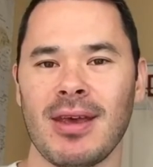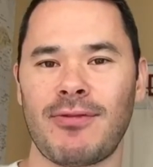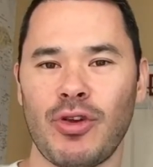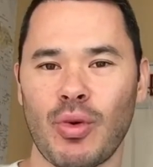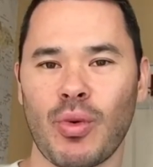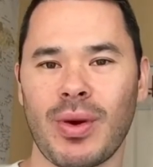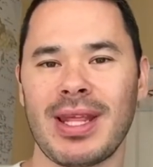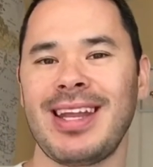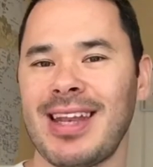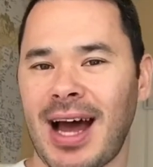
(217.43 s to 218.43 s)
if you were
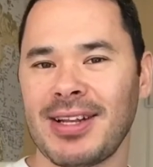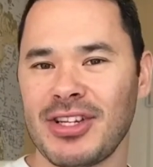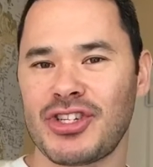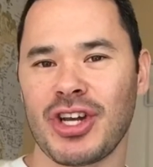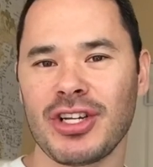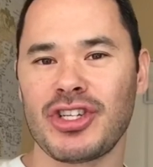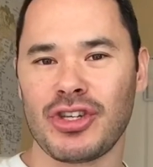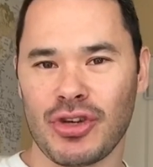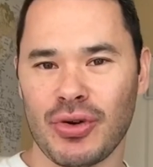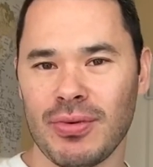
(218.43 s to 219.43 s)
willing not to judge
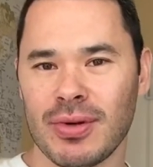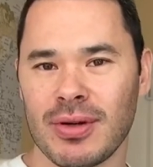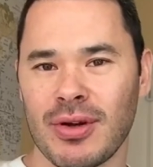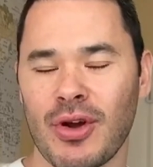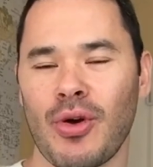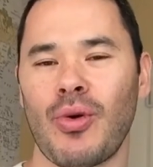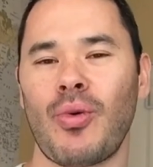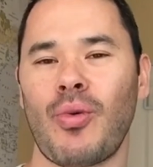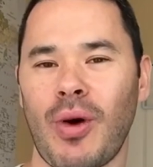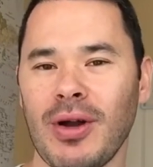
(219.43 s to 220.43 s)
you,
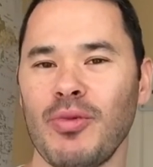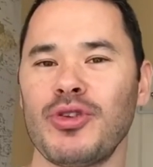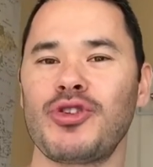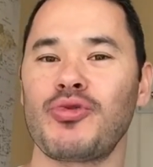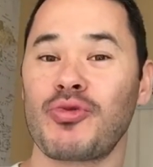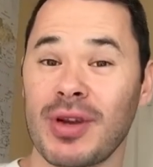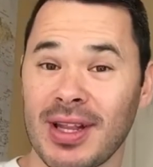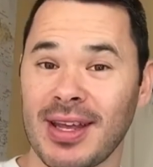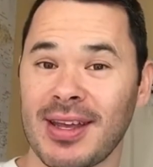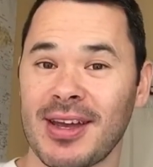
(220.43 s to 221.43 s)
what would you
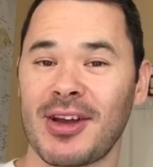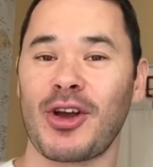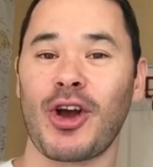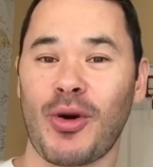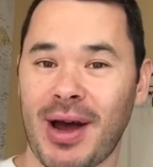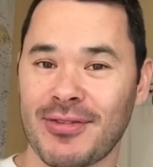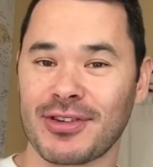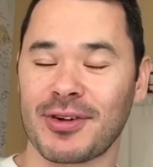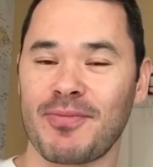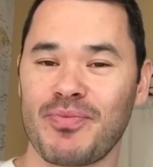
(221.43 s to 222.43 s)
really go
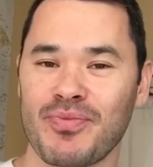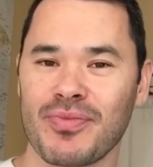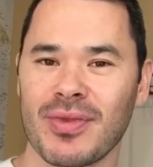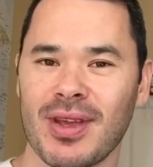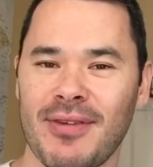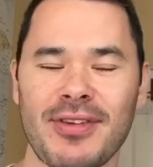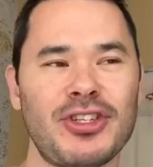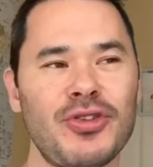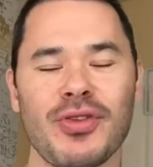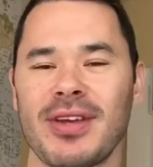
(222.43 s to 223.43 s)
after? If
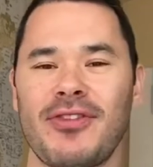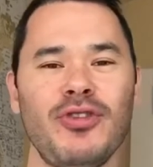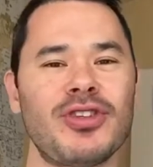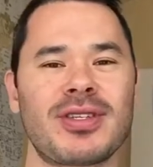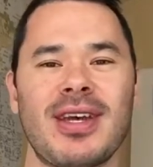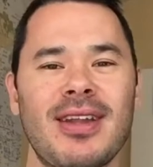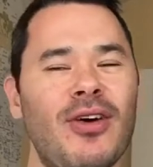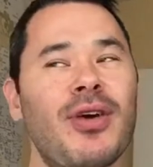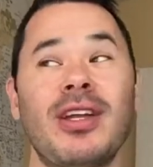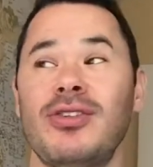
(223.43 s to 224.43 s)
you just said,
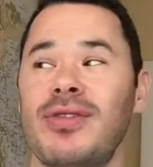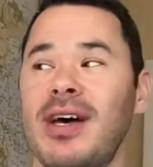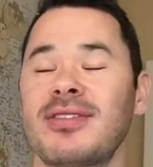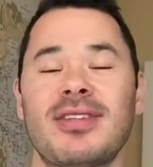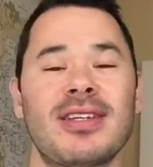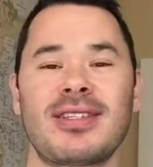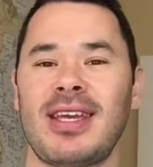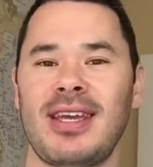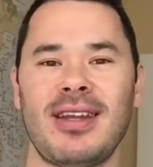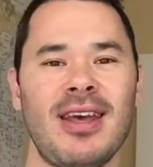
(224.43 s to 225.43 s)
okay,
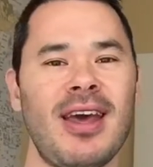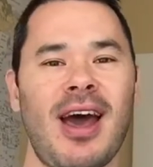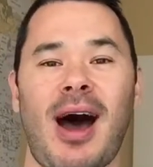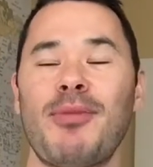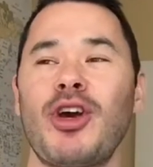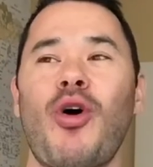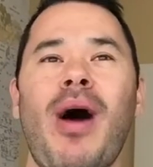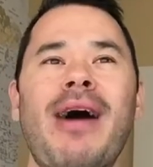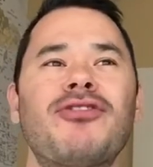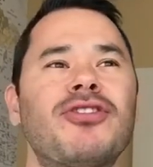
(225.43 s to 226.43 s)
2016, I'm going to
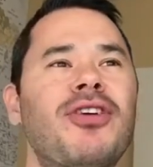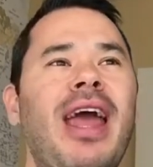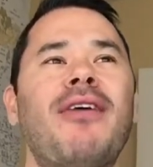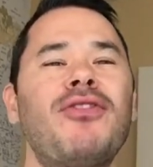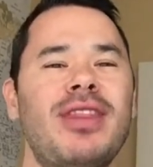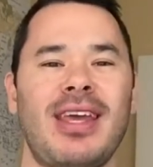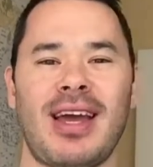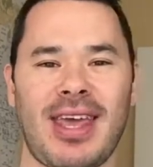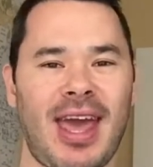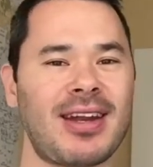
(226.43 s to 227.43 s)
go after
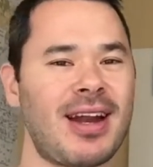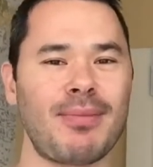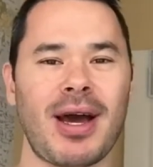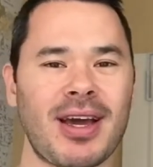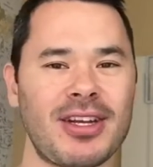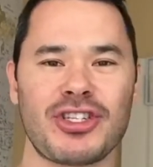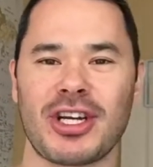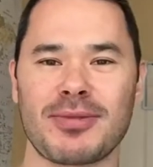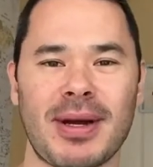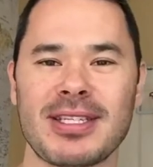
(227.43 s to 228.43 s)
everything I can, and I'm not going to
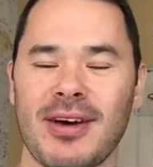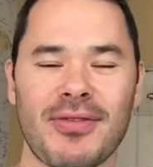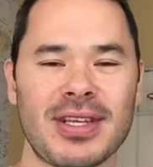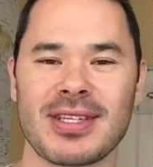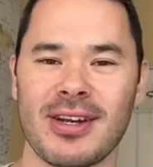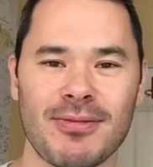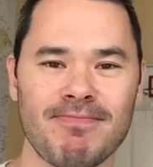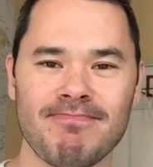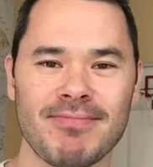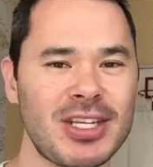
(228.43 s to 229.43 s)
judge myself this year.
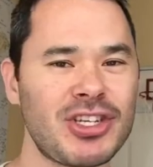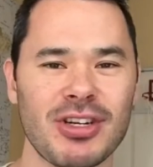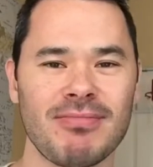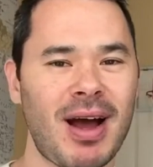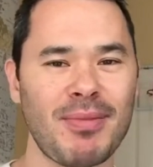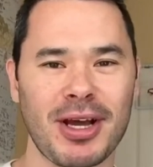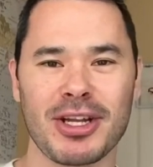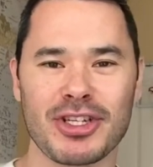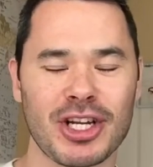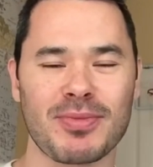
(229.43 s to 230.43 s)
This year, I'm not
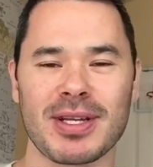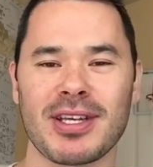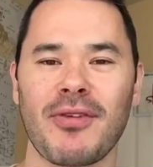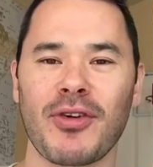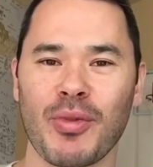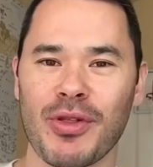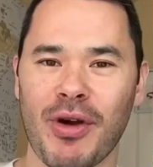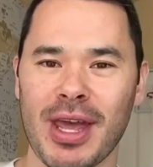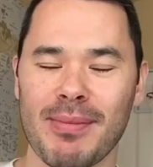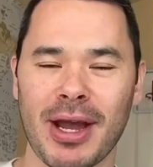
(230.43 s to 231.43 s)
going to judge myself on
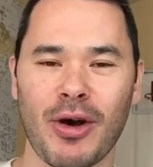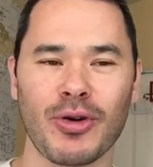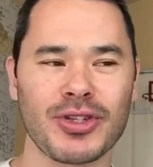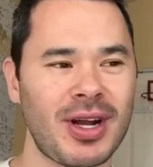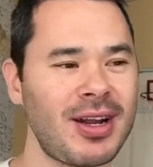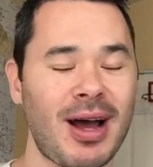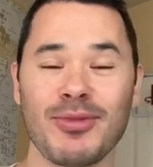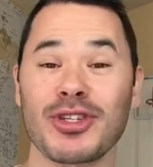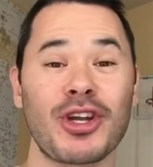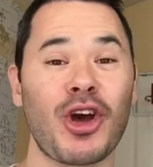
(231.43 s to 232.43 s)
whether I hit my goals or not.
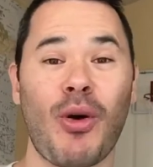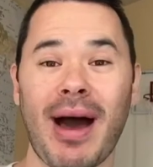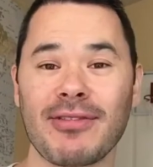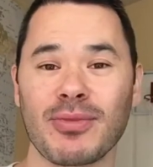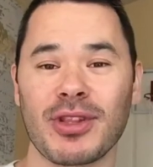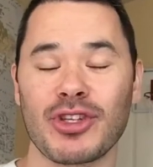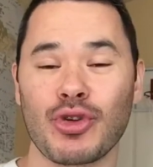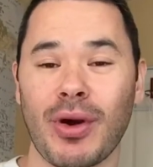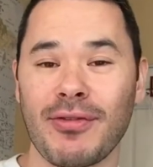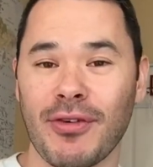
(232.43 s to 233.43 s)
I'm just going to go after them with a
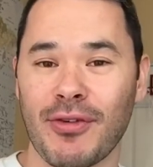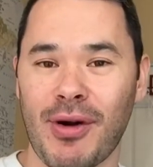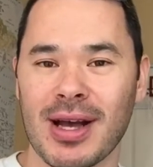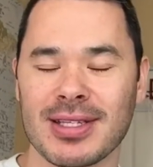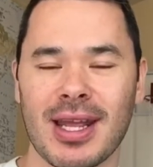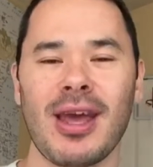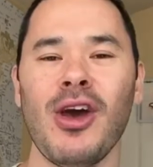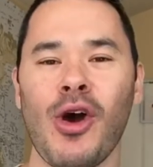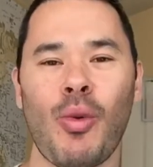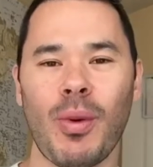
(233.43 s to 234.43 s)
joyful ferocity.
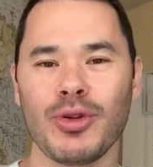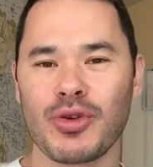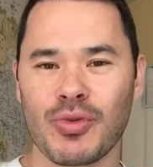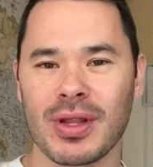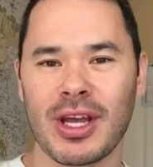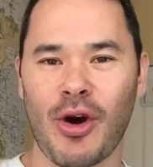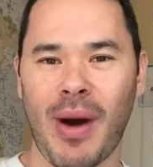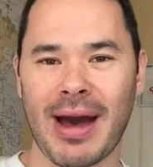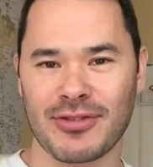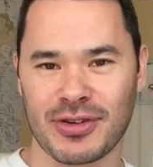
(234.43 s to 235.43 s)
What would you really
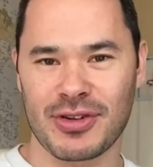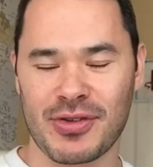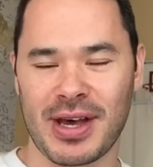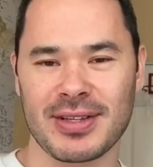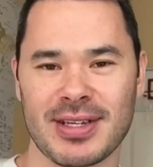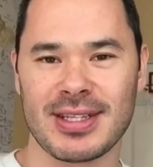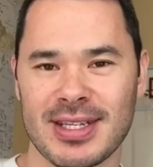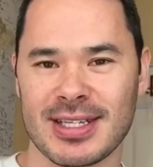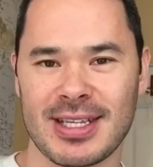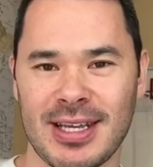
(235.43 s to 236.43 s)
go after in
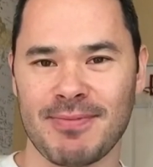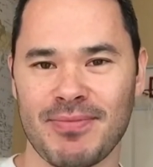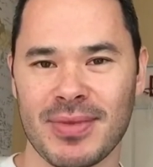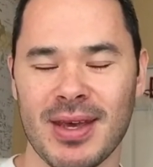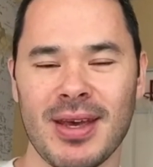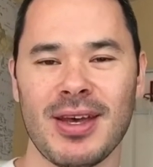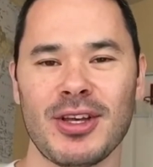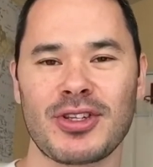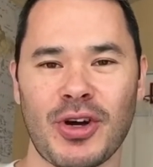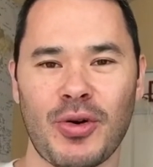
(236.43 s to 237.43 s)
2016?
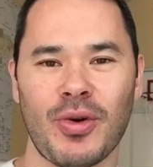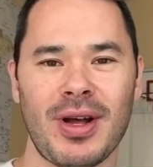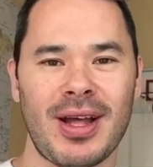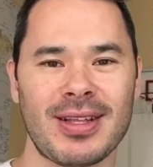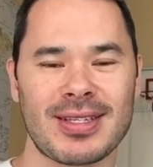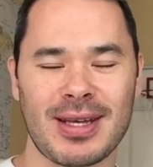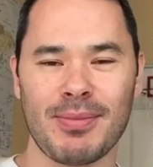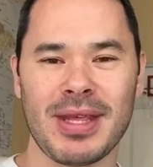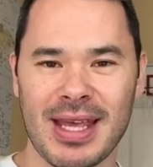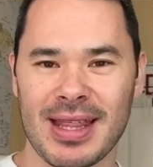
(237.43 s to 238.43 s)
So
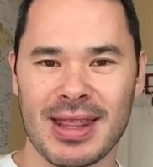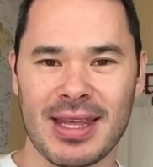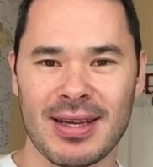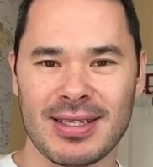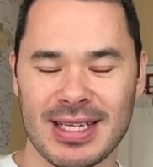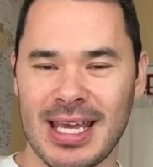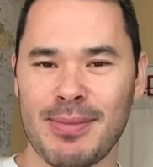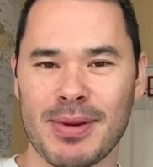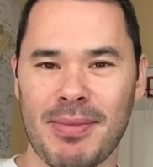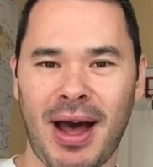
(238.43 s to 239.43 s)
something that to
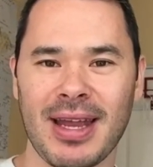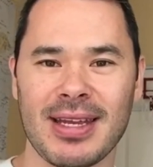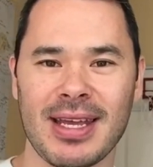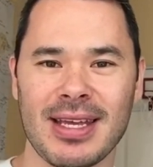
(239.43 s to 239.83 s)
keep in mind